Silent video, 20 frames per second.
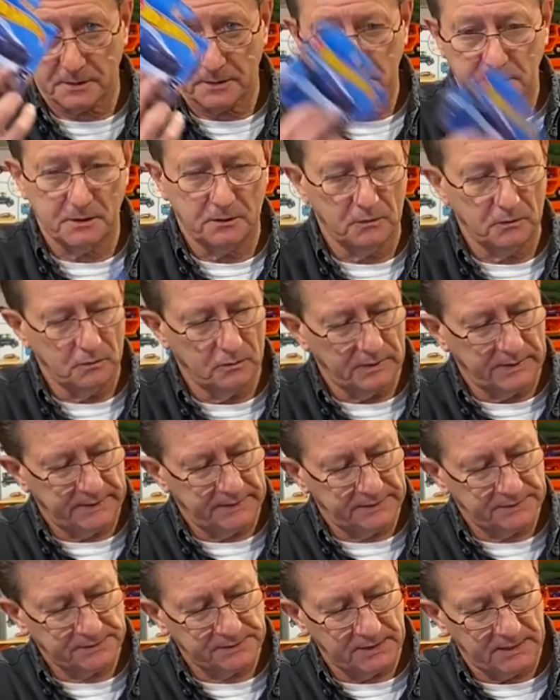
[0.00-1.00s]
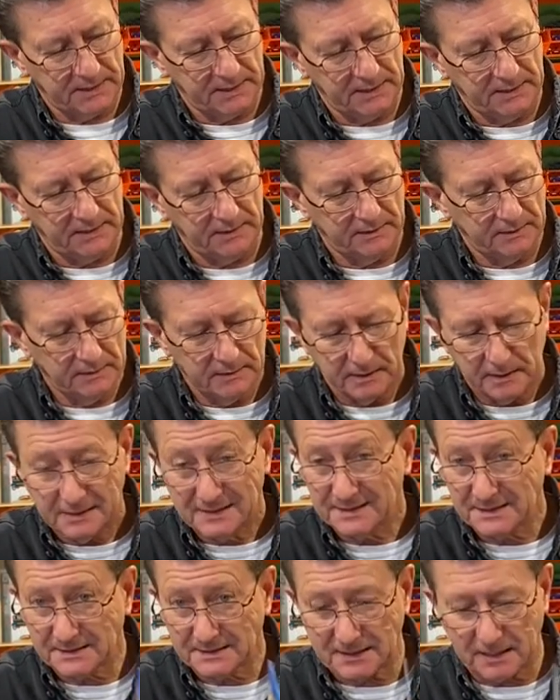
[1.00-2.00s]
Q is a
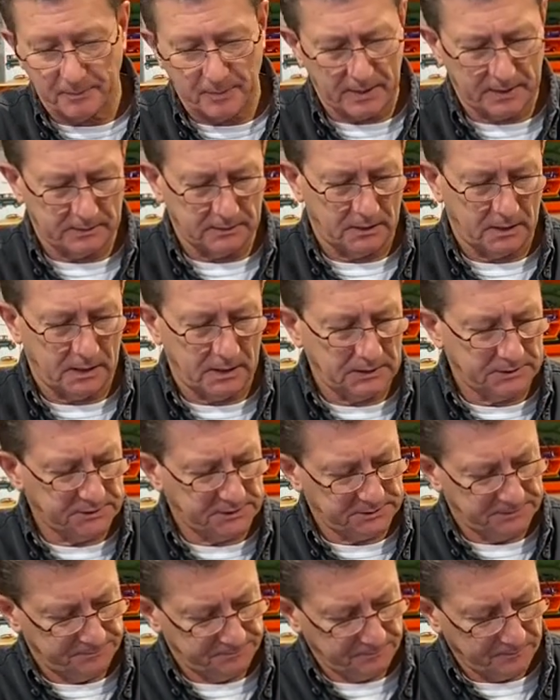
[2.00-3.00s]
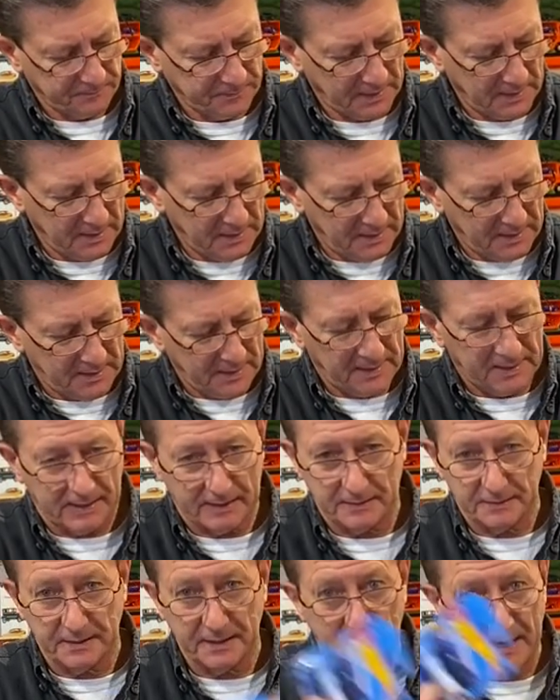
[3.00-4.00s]
semi-gloss,
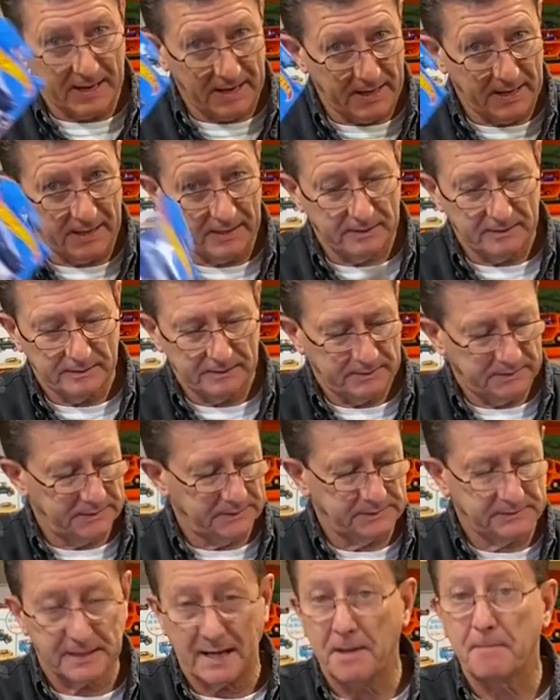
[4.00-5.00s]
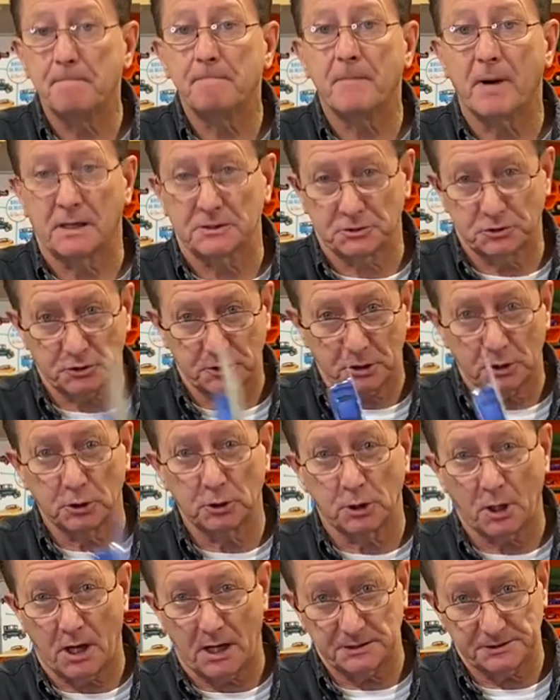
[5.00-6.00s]
and the A is a much
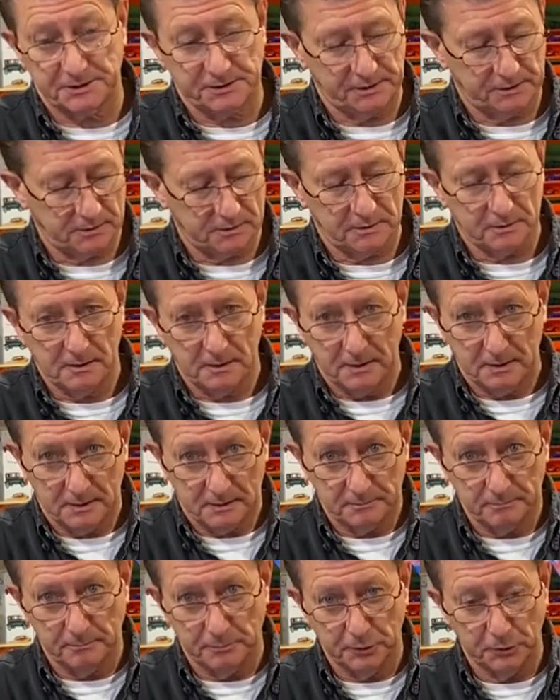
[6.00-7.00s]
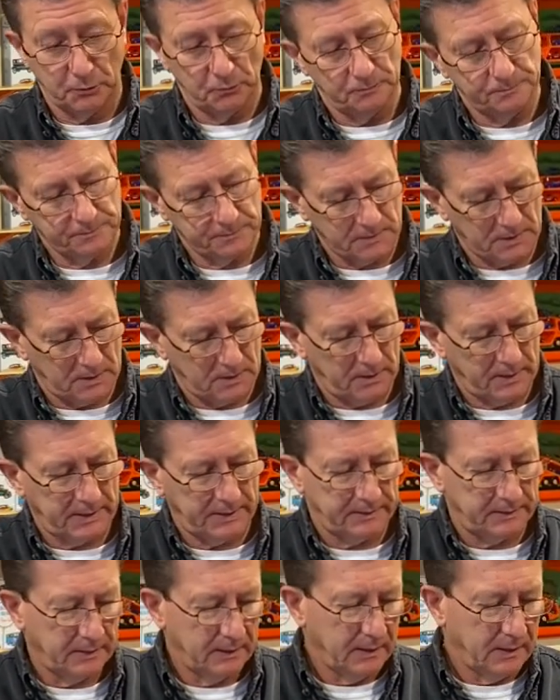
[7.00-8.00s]
glossier blue. All
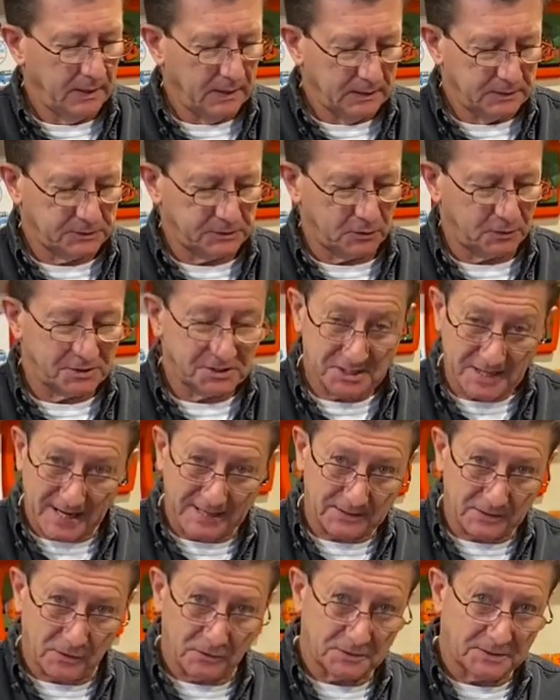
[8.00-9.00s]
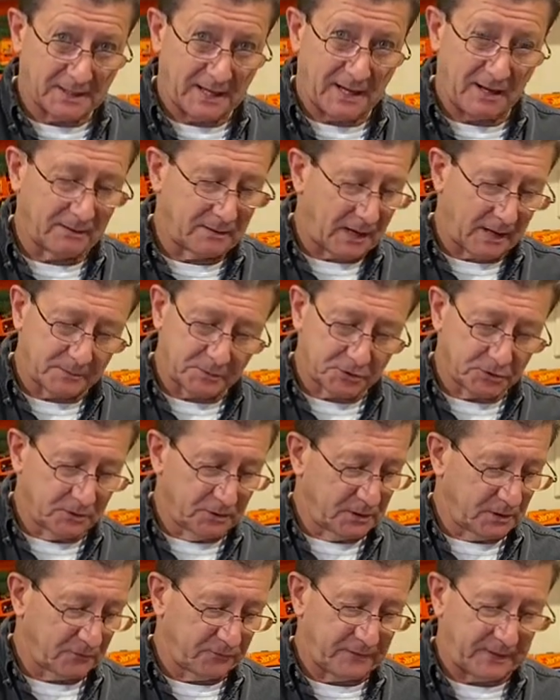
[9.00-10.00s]
right, so check those out. I'm sure you're
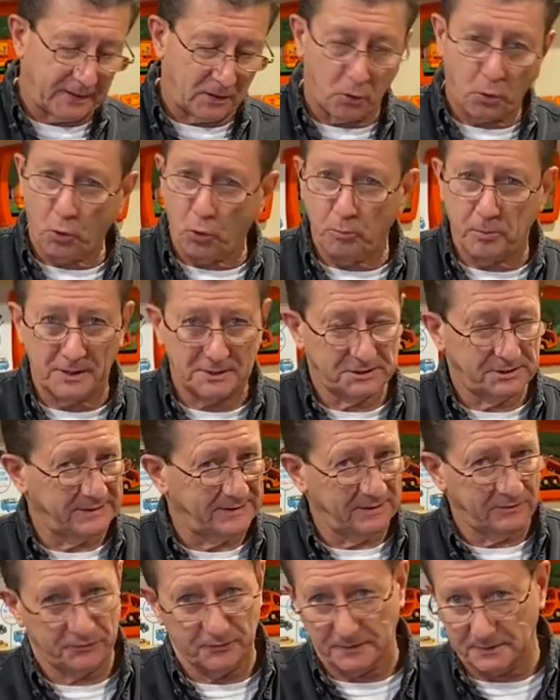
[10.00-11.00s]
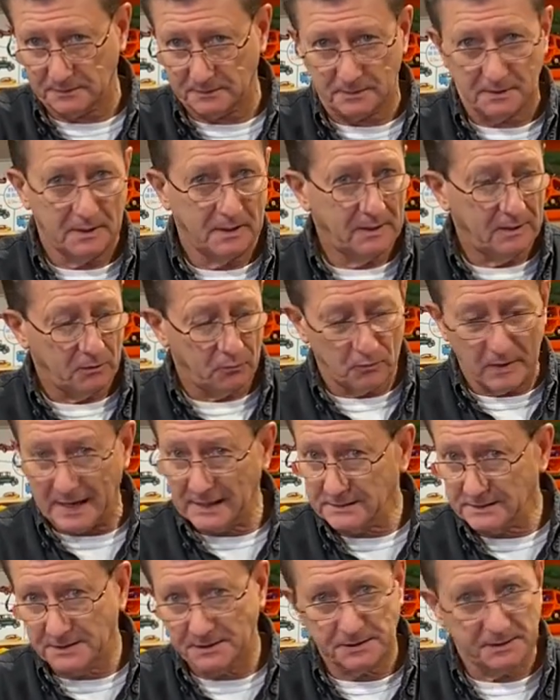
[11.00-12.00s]
going to find a whole bunch of different
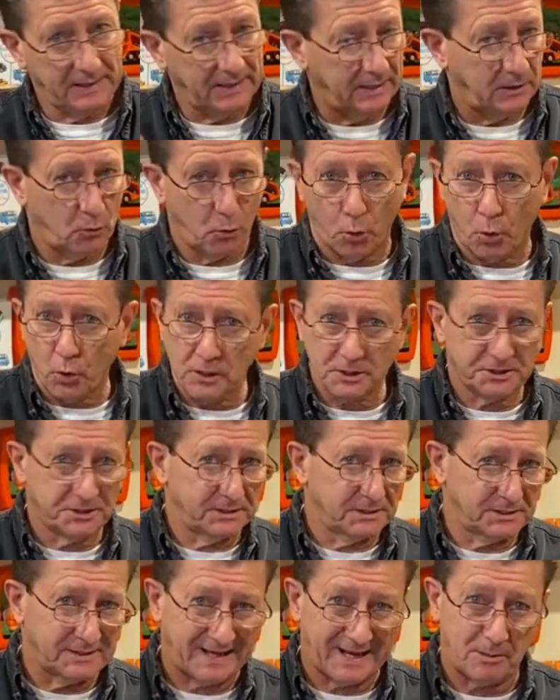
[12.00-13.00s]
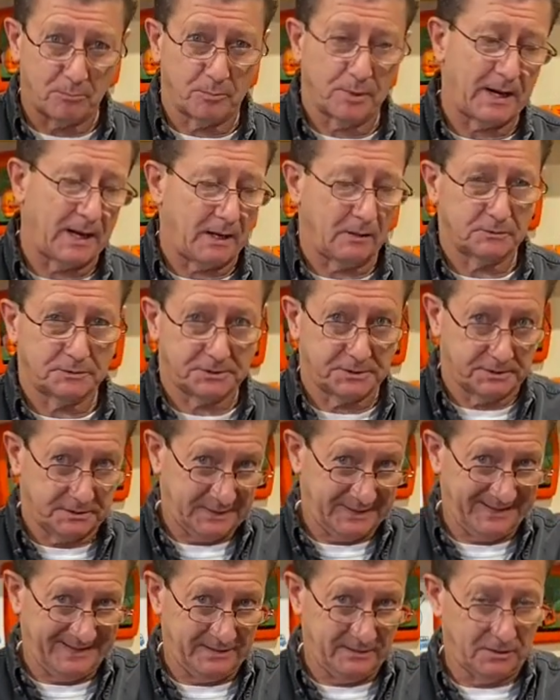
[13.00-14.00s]
reds and oranges and browns
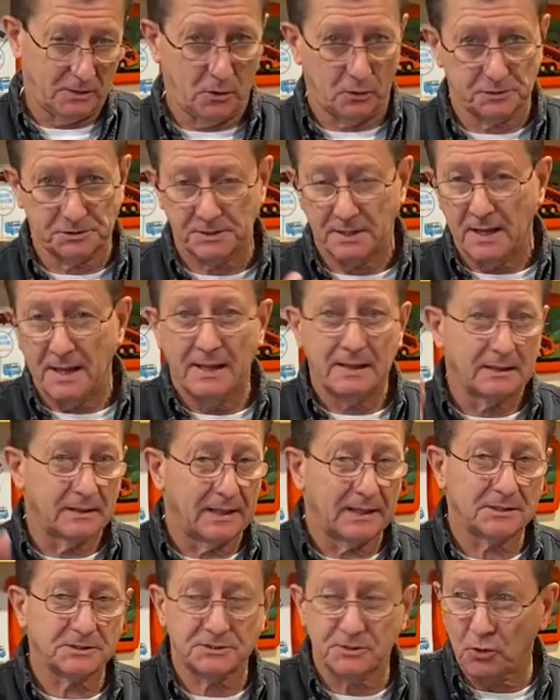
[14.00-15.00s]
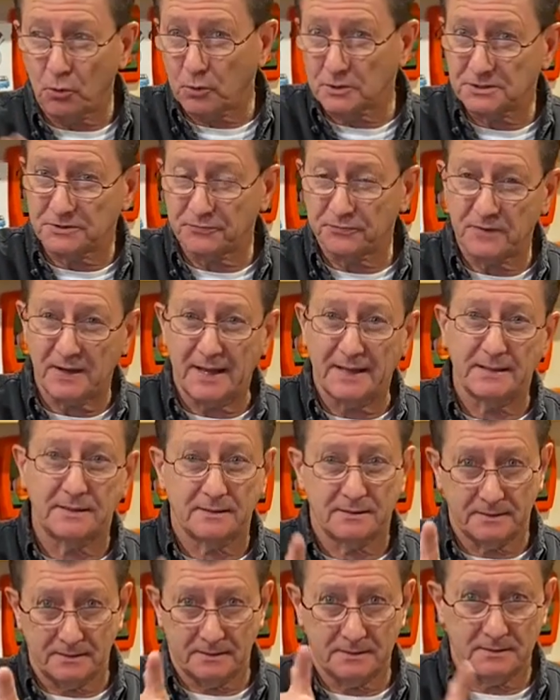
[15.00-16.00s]
in those. Let us know what you find
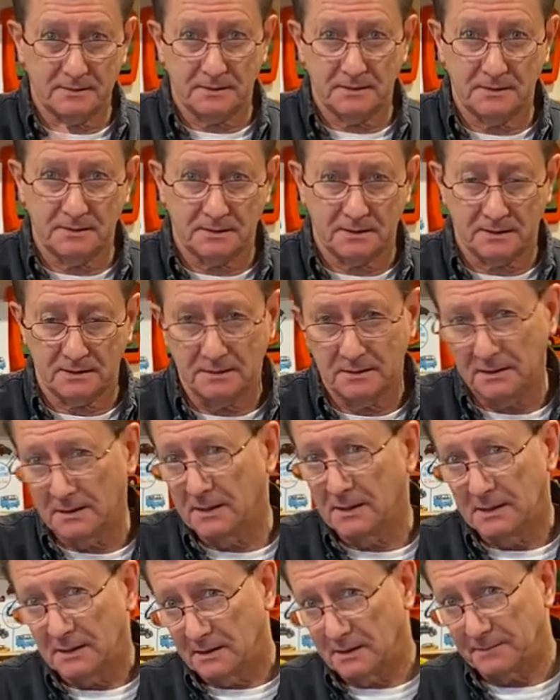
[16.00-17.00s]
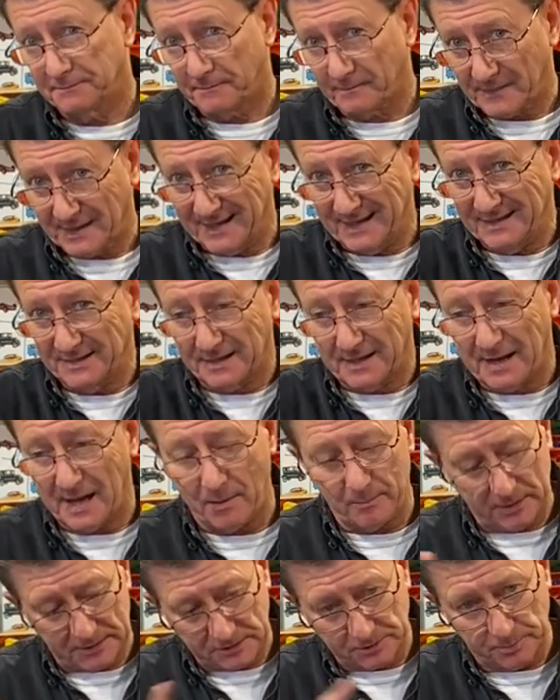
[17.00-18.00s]
in the, uh, in the
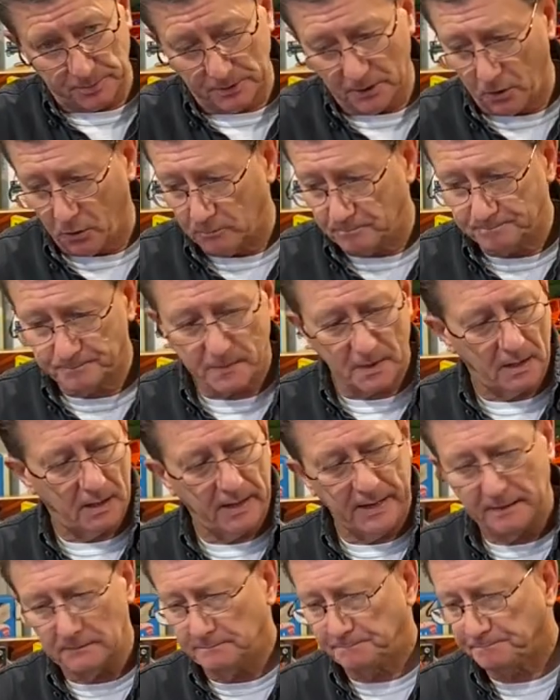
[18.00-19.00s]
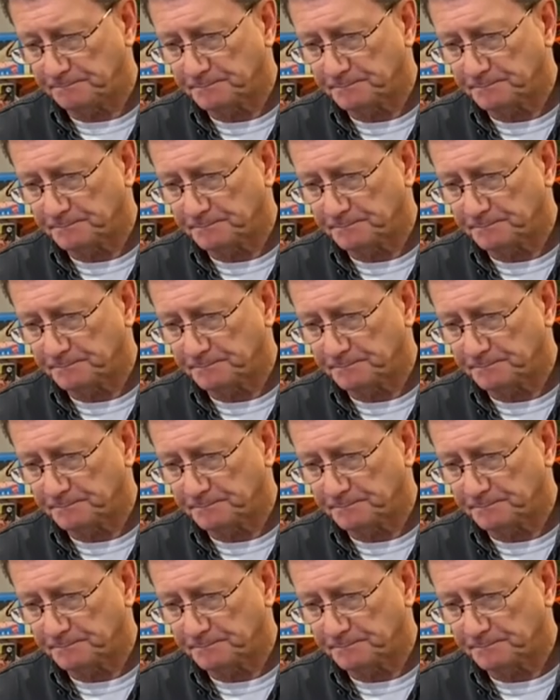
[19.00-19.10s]
comments below. All right?